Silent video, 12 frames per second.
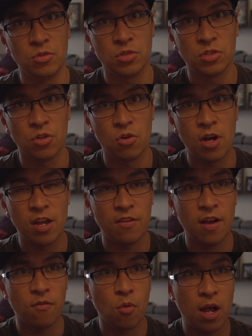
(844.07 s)
So
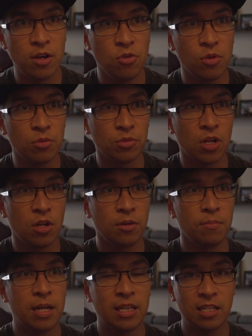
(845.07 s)
I knew it was
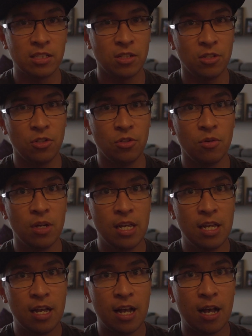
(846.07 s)
on my list to do,
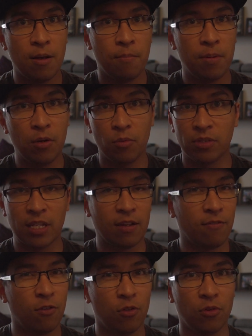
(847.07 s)
but it was like
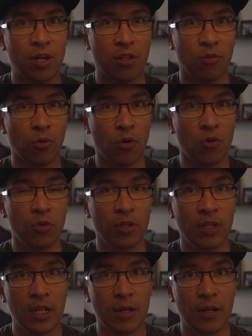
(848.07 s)
further down the road.